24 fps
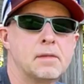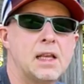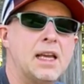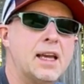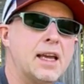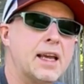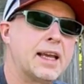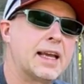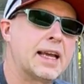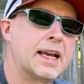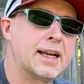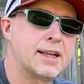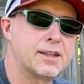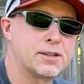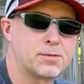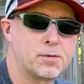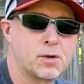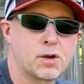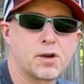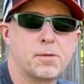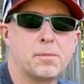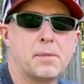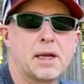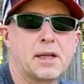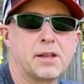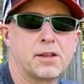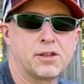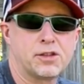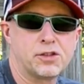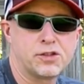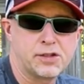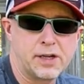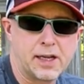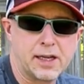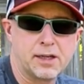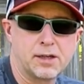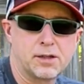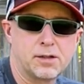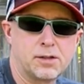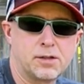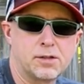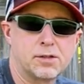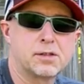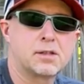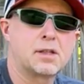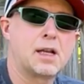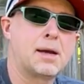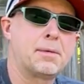Hey guys, welcome back to the
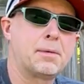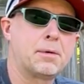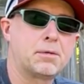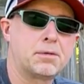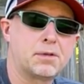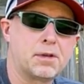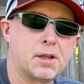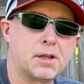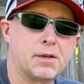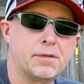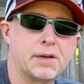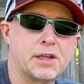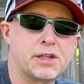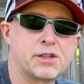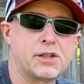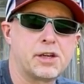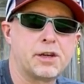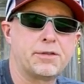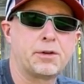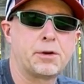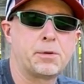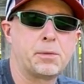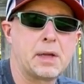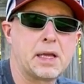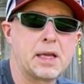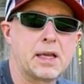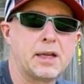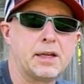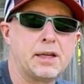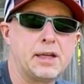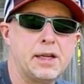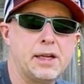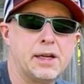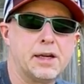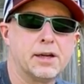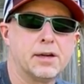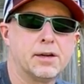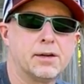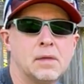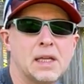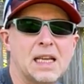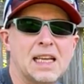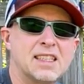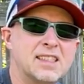channel. Tommy with Elevation Every Weekend here.